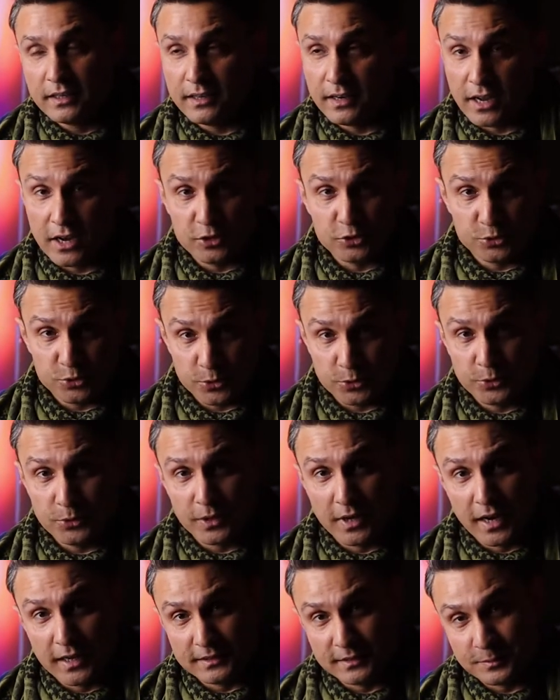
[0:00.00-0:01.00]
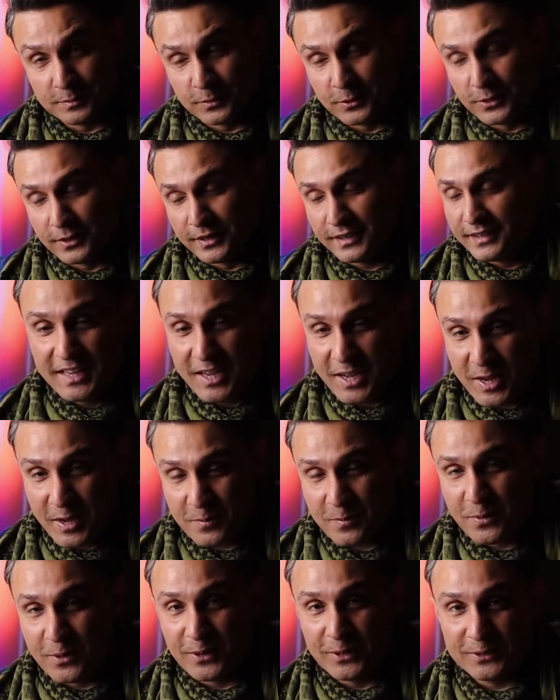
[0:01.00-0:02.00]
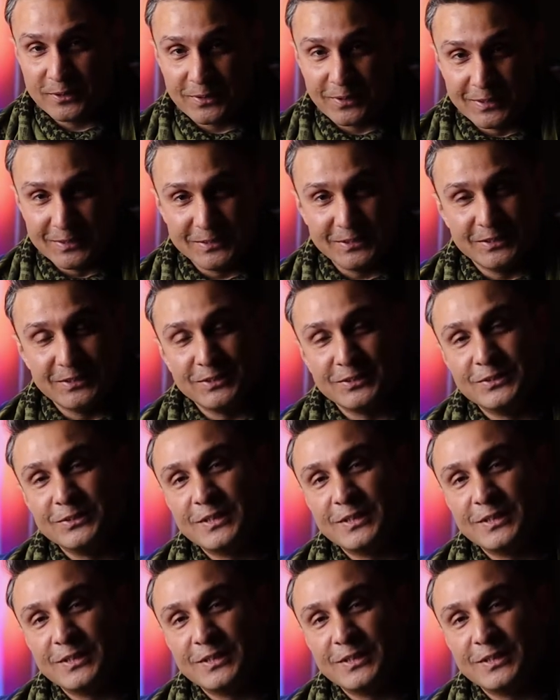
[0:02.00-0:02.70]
Now I'll show you guys, I'm gonna keep on continuing